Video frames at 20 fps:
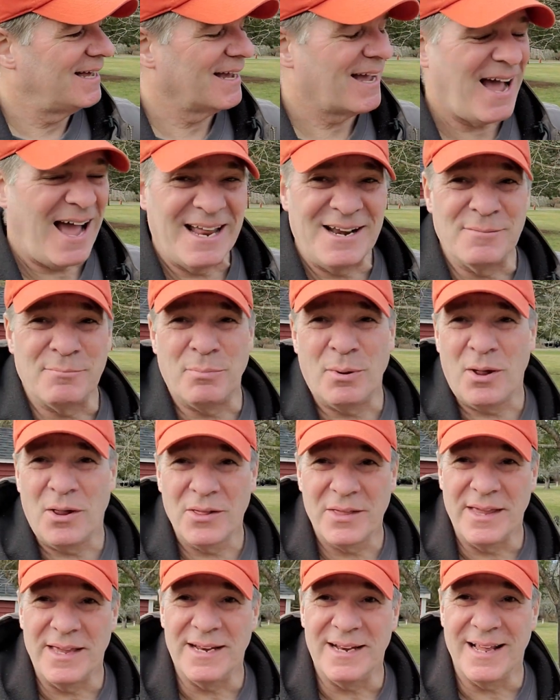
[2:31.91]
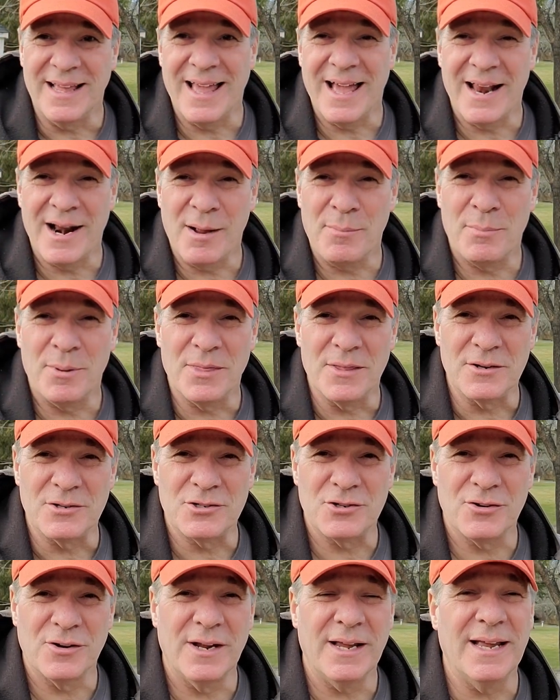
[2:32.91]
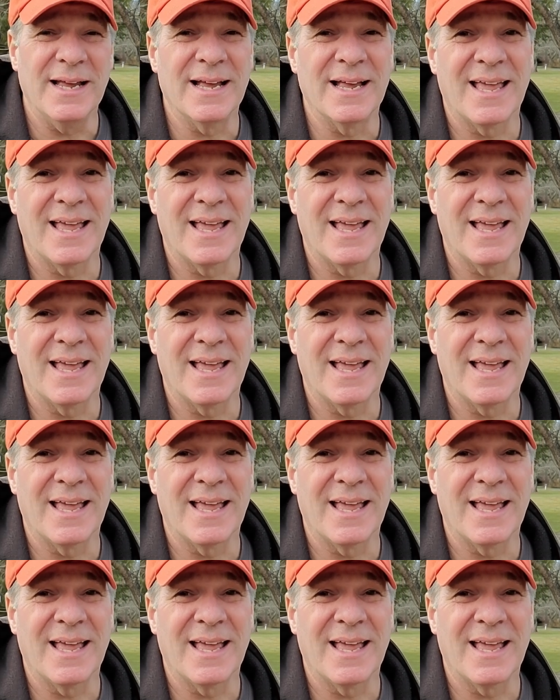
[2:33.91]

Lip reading: kind of bulky to get up in the tree